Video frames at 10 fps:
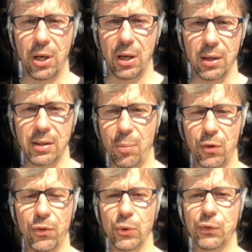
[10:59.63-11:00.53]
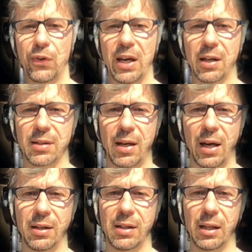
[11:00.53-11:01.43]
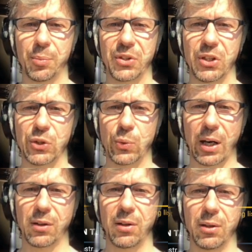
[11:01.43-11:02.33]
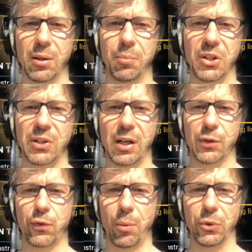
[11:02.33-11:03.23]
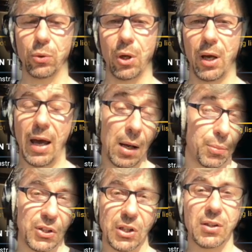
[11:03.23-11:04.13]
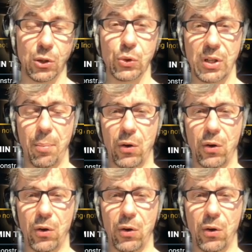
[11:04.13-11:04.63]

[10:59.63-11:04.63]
some of those flares, and it helps distract the missiles from you. NPCs use them